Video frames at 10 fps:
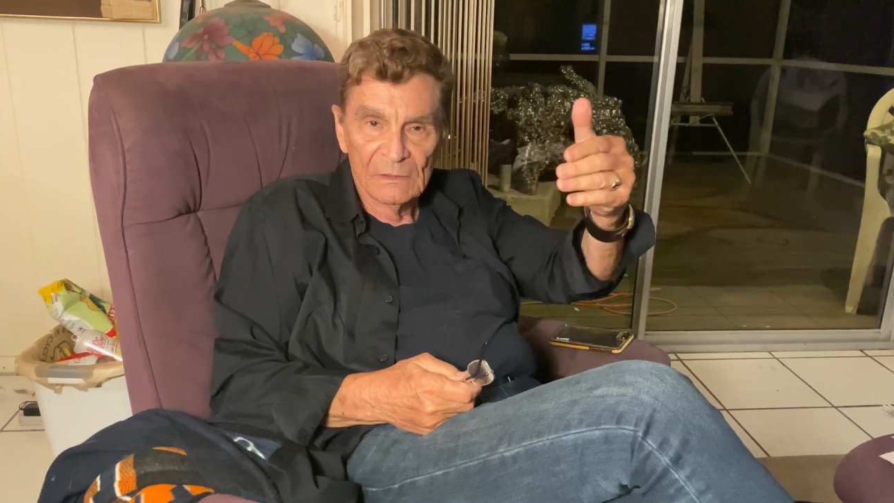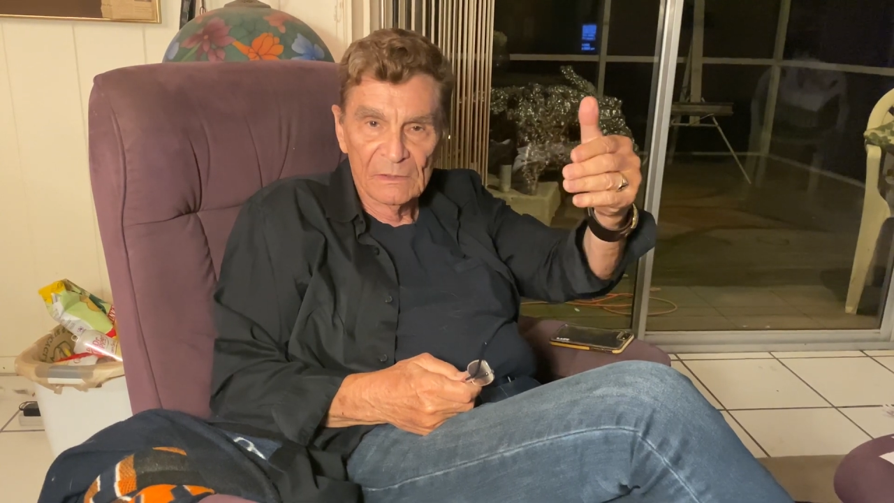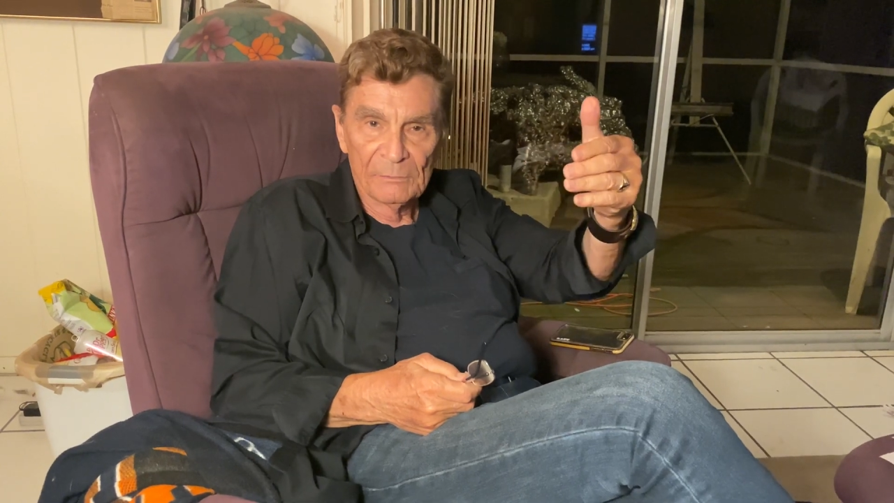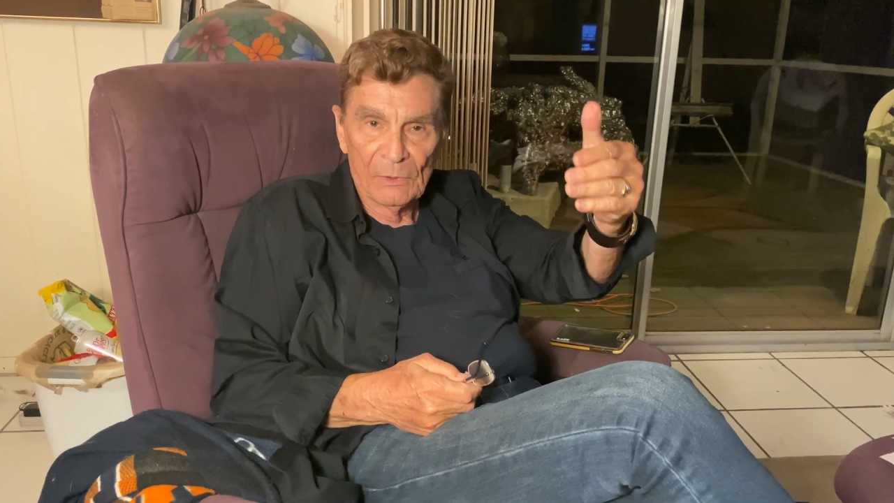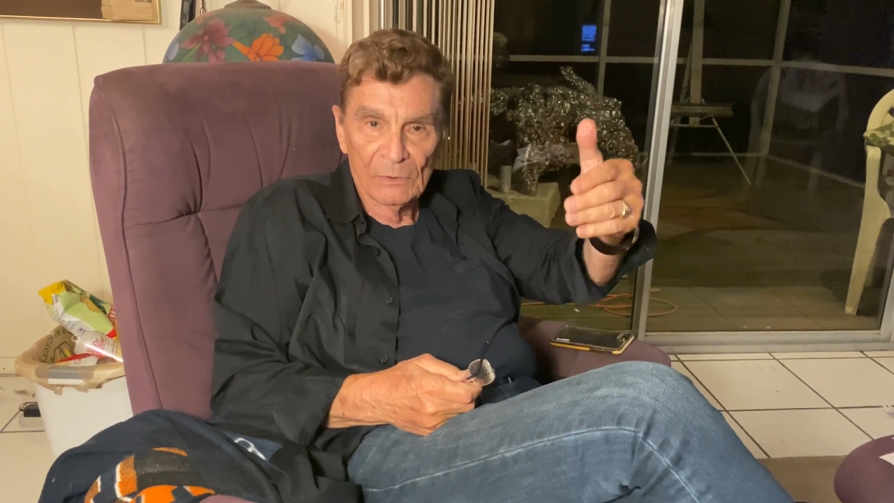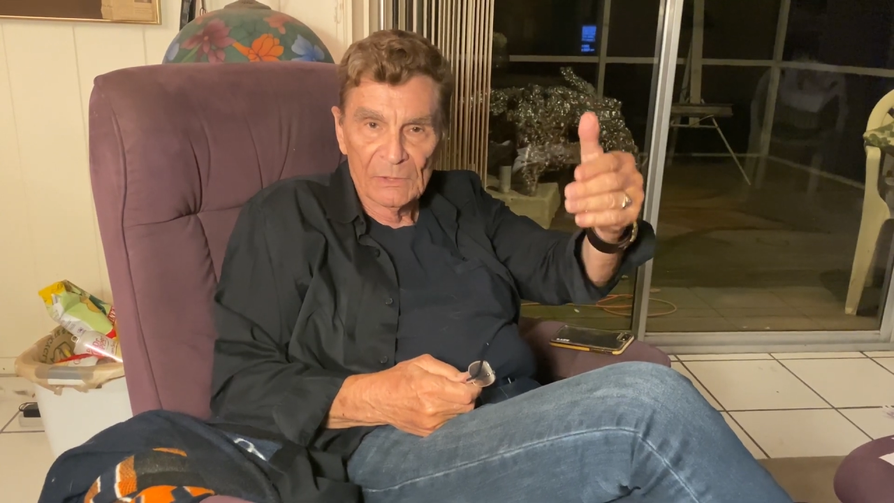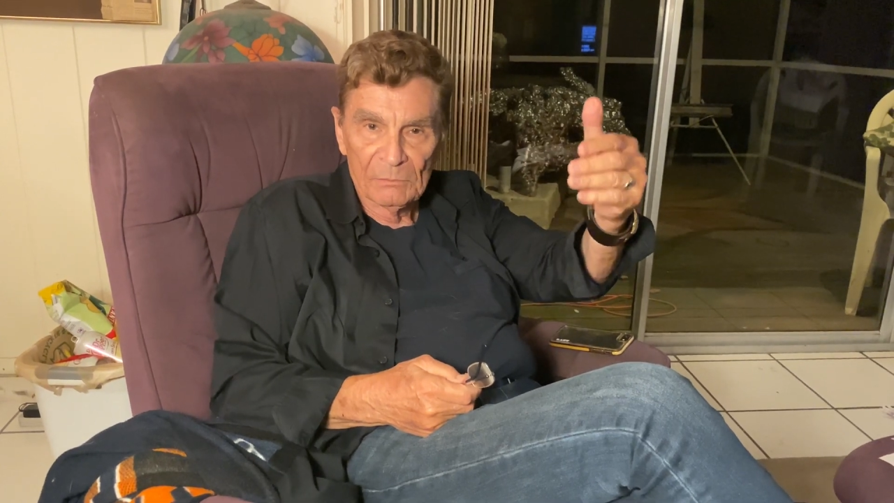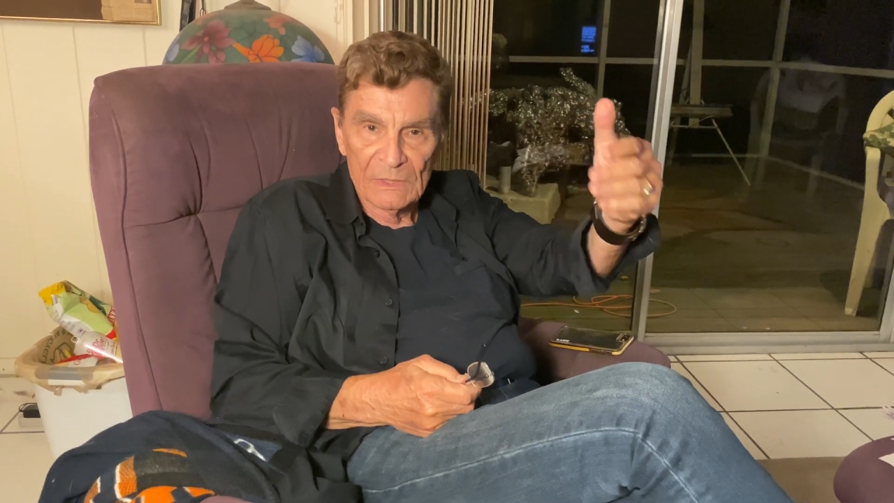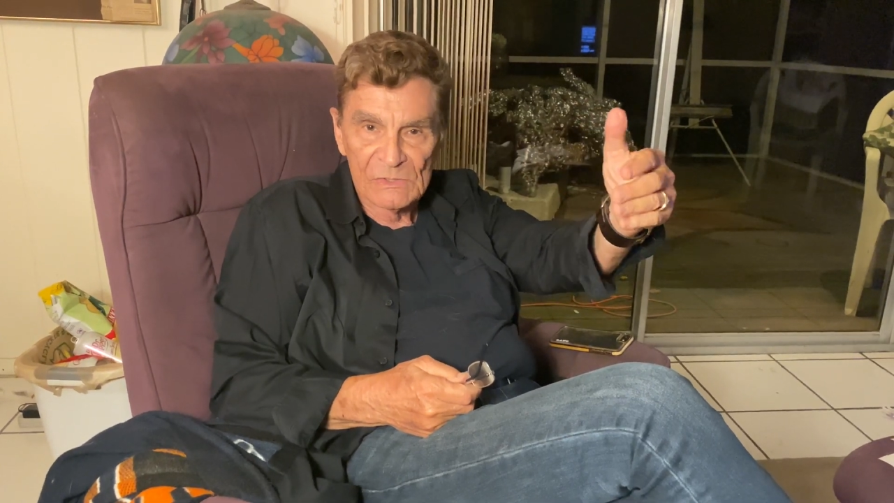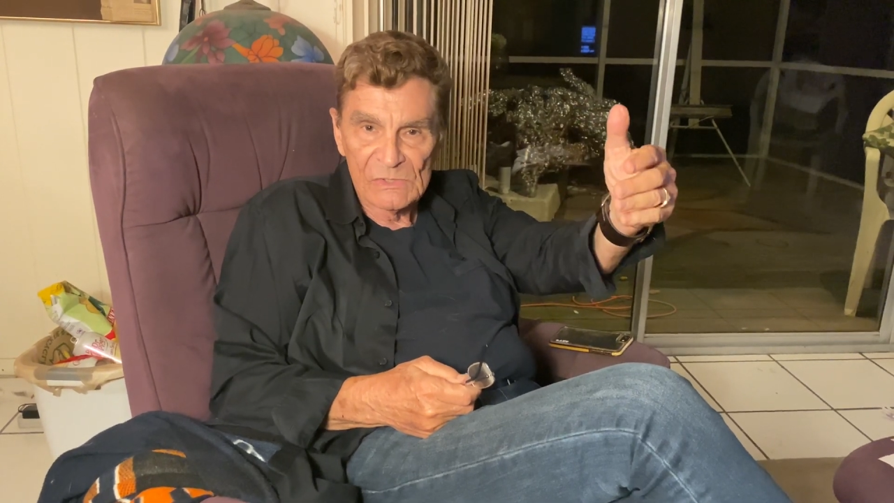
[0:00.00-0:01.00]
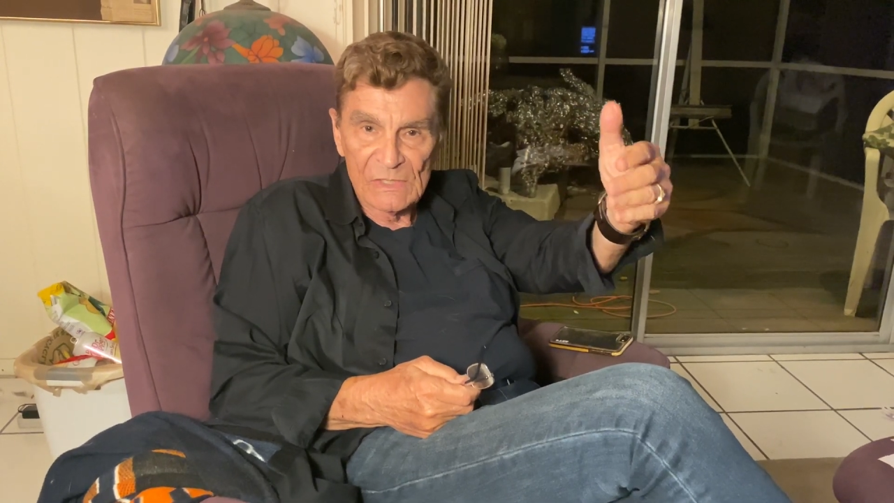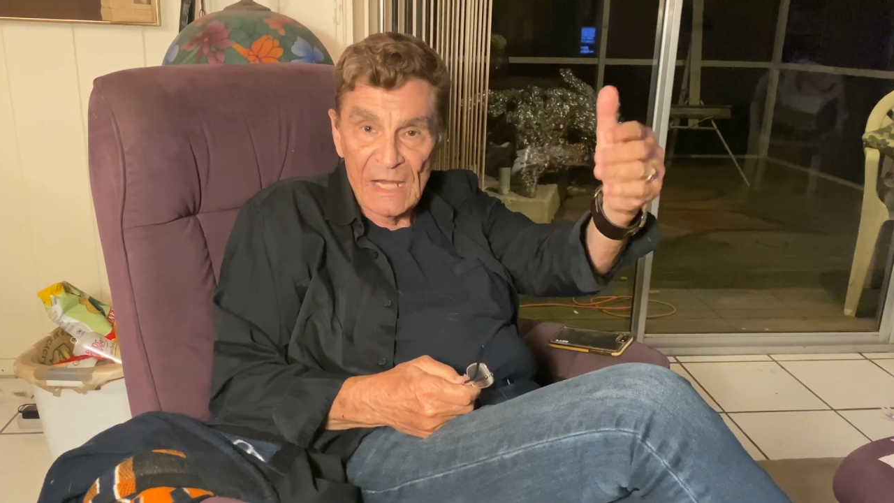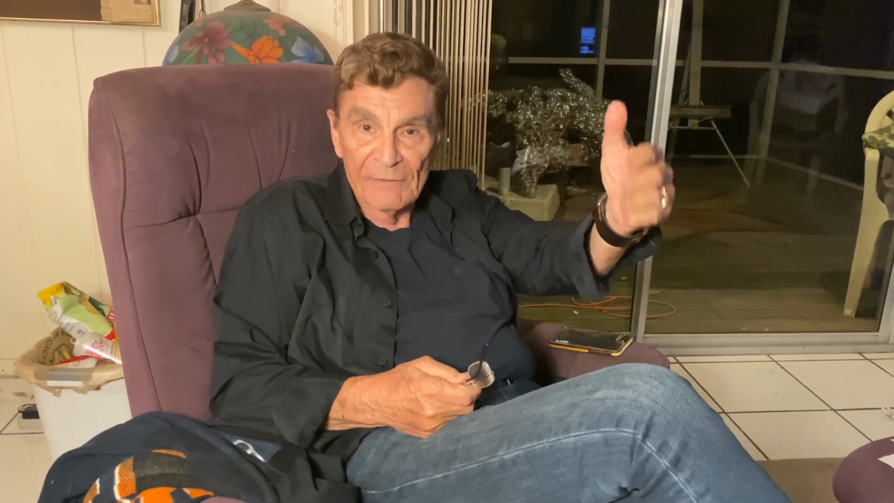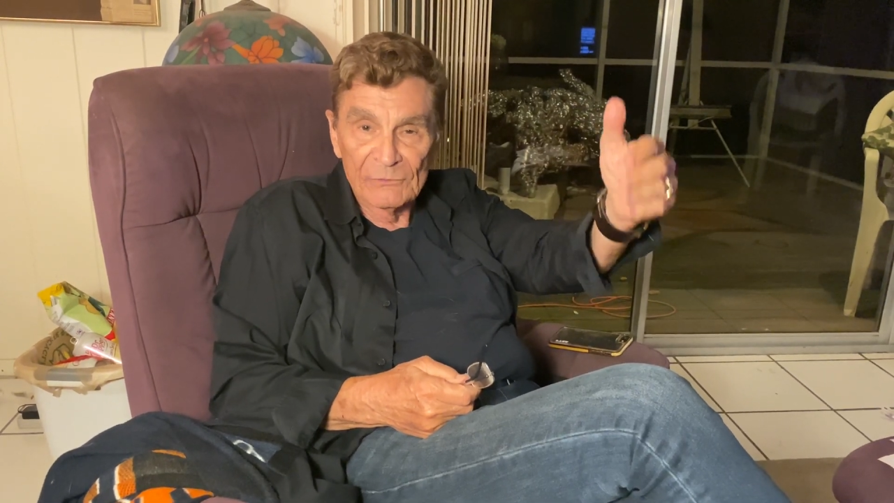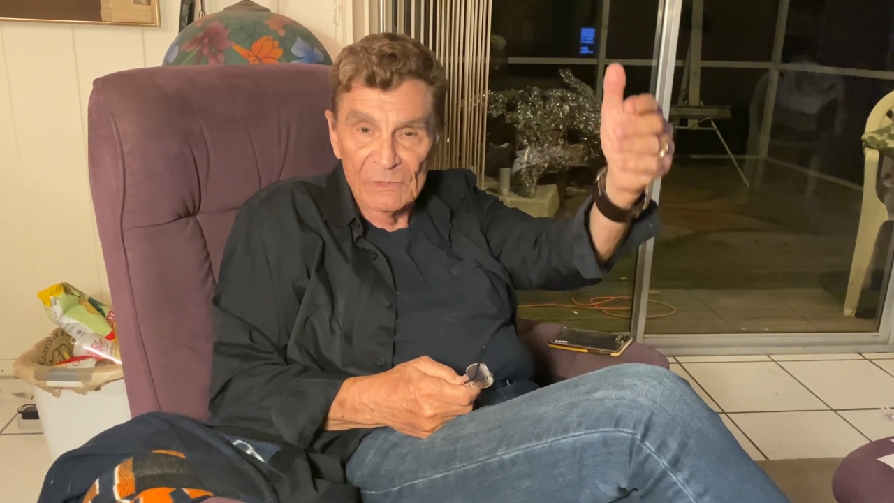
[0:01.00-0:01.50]
the polling places
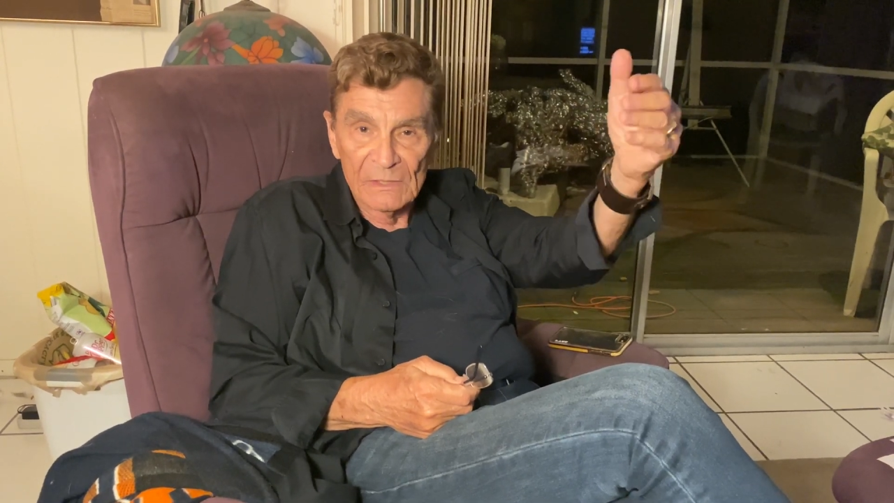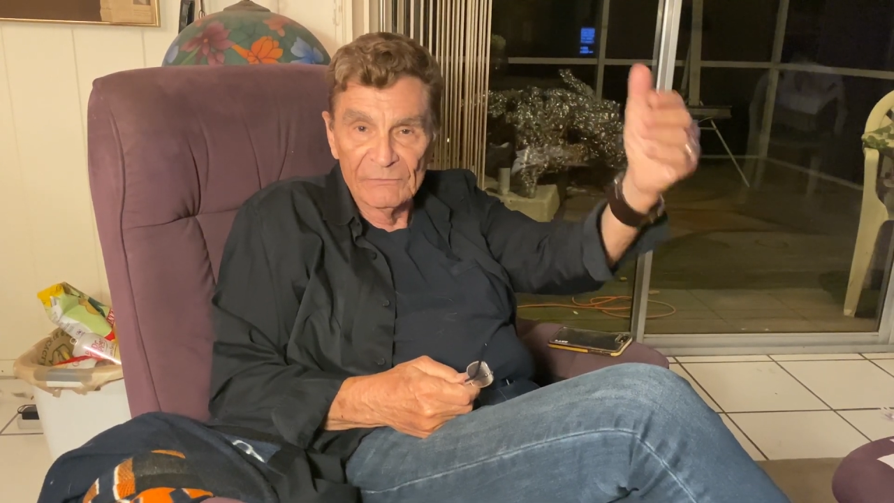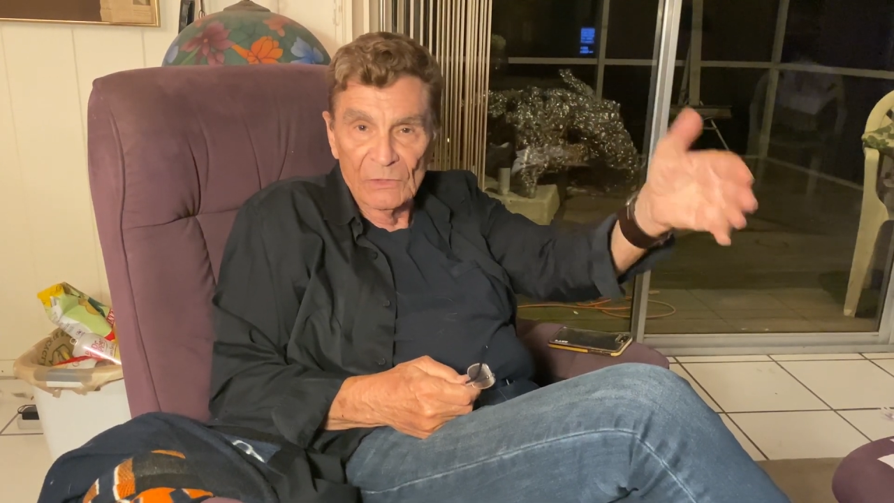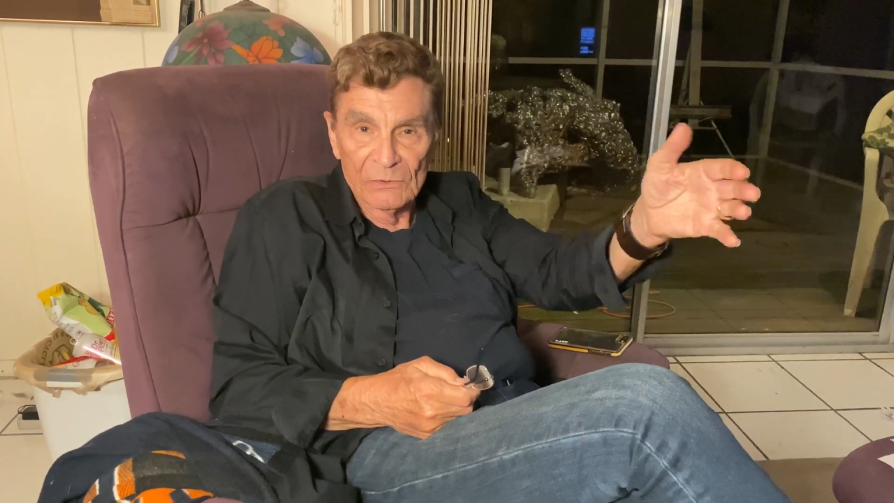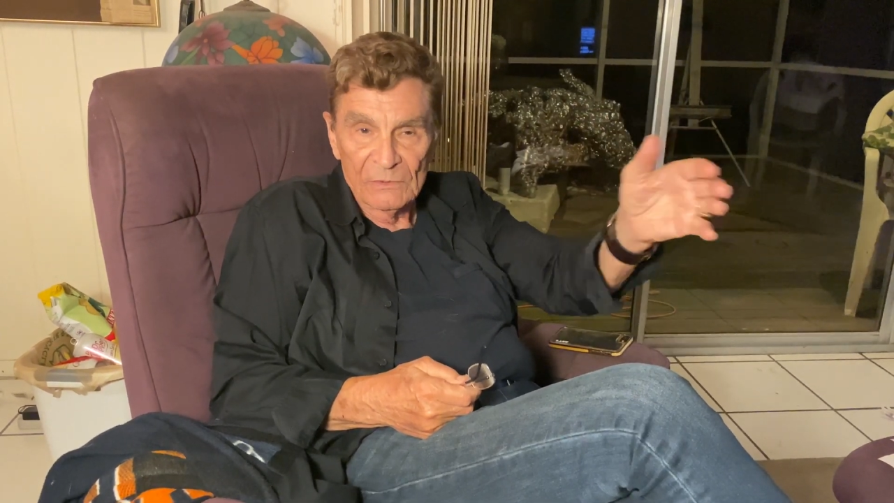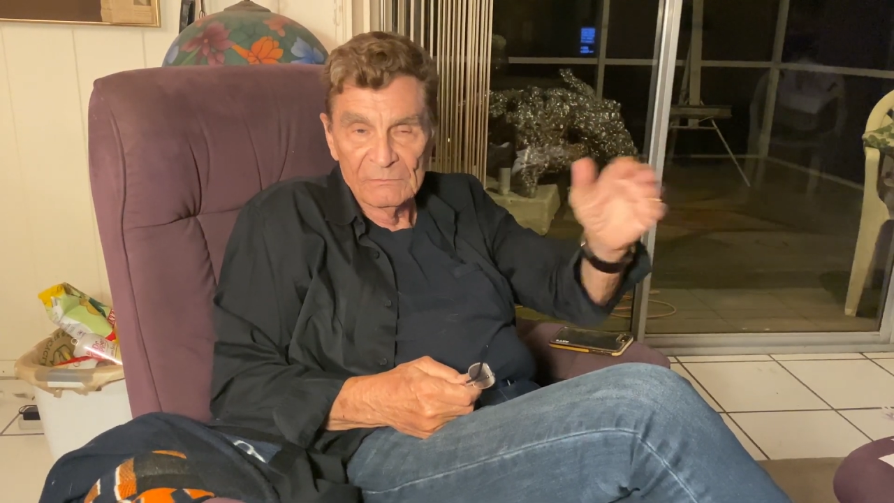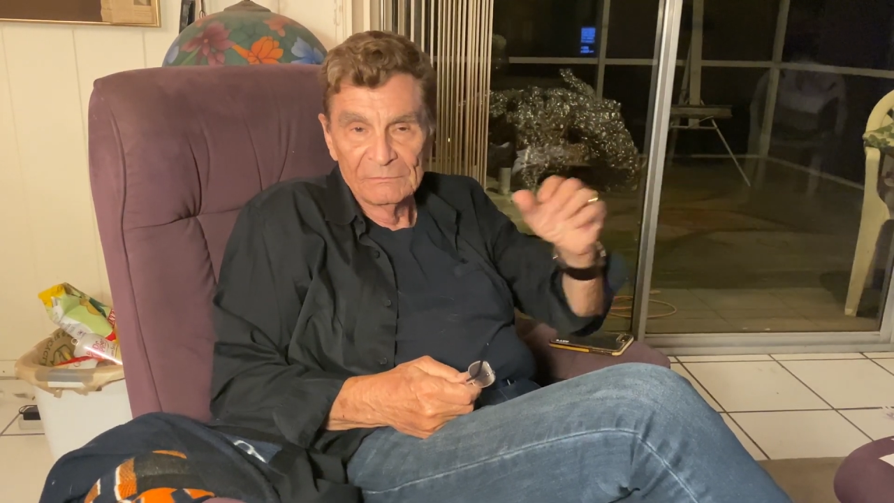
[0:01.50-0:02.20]
after they voted.